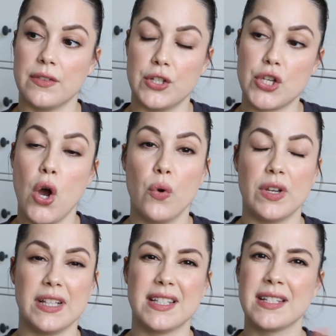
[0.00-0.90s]
and the
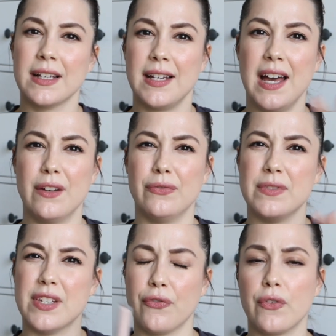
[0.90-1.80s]
tone, it's kind of
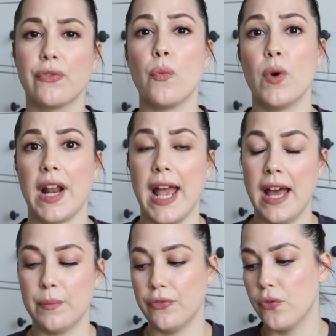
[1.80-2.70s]
different from what I
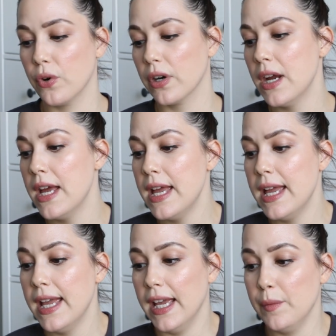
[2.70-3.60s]
had before
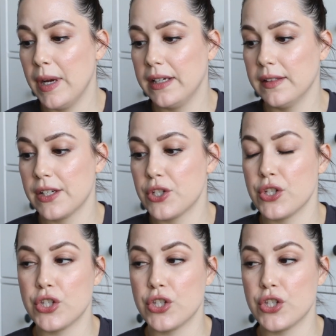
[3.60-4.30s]
in my collection.